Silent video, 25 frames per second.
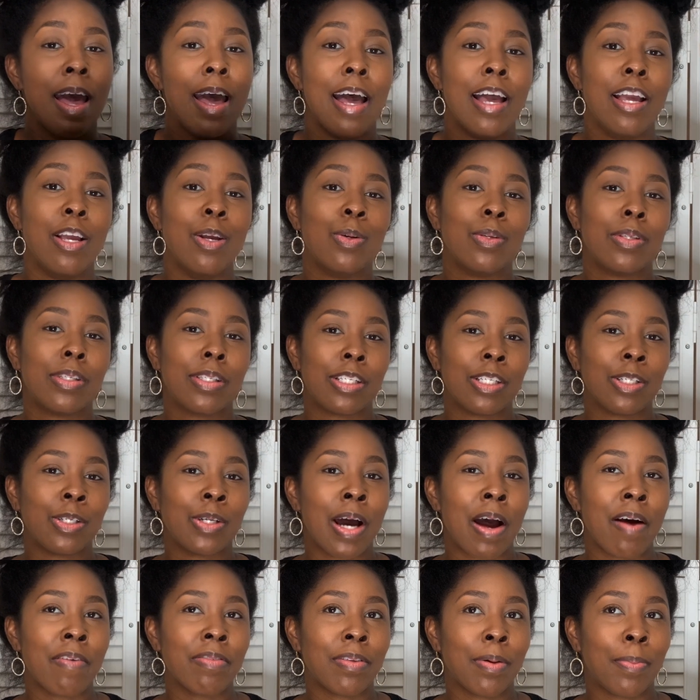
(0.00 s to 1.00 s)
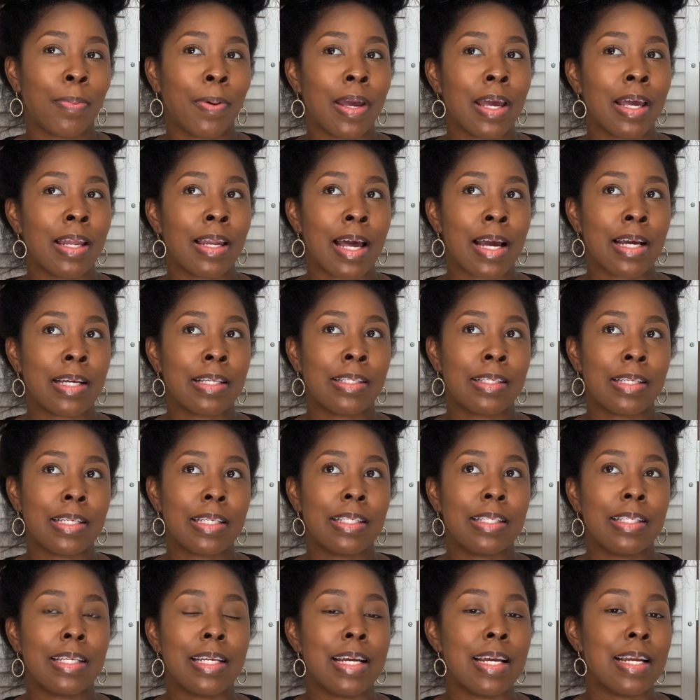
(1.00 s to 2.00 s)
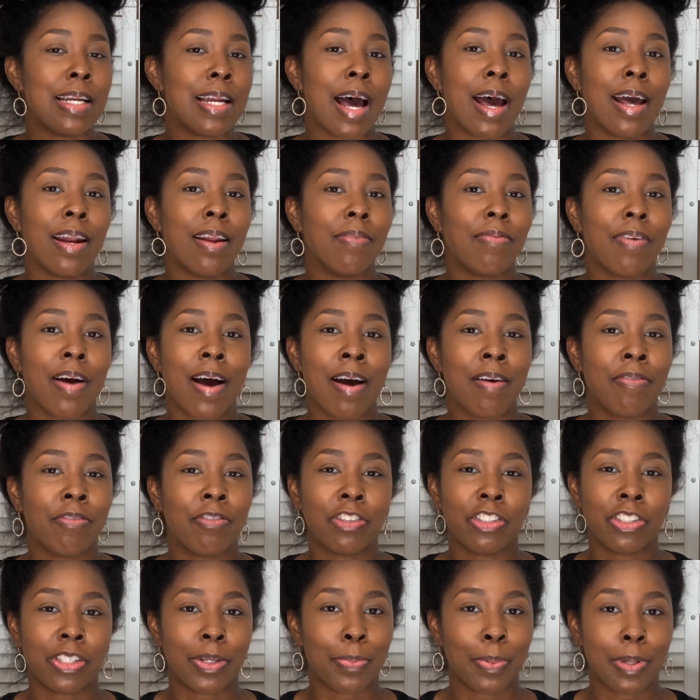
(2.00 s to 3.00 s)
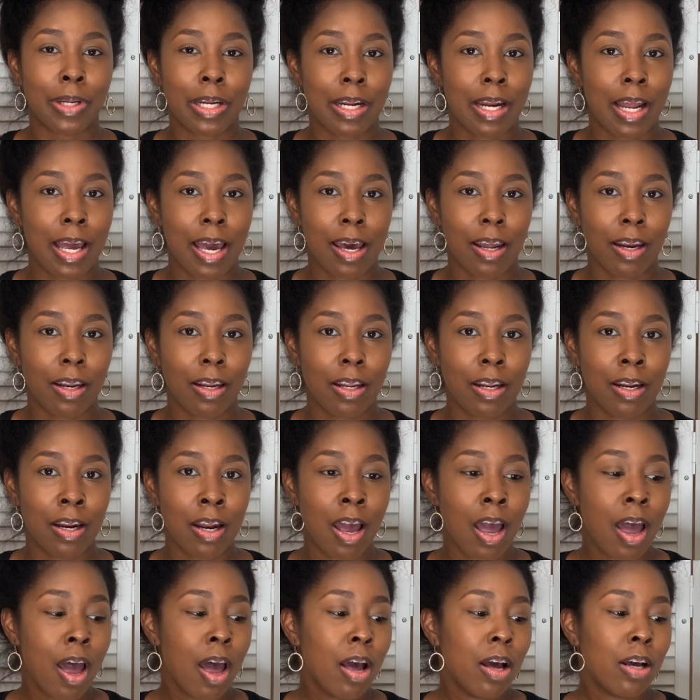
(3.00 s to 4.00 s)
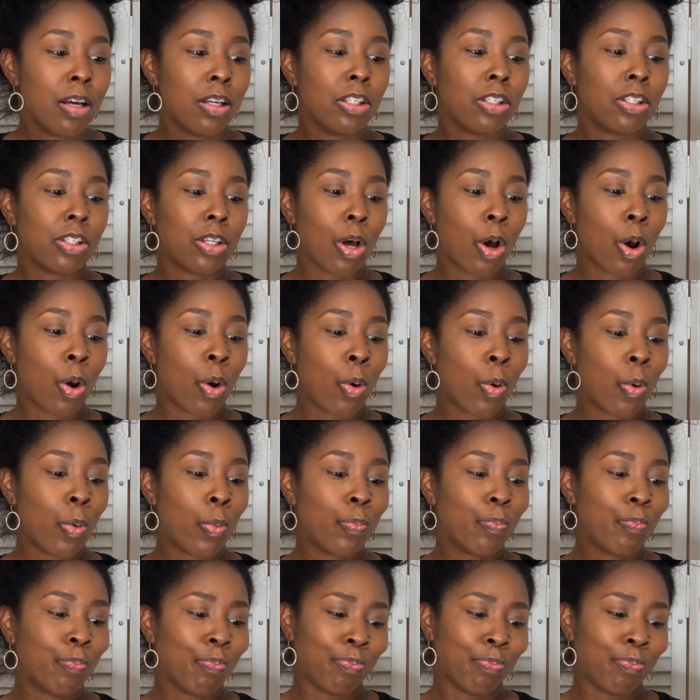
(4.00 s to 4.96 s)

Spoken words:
and you still have to pay like $16.95 for shipping and handling. So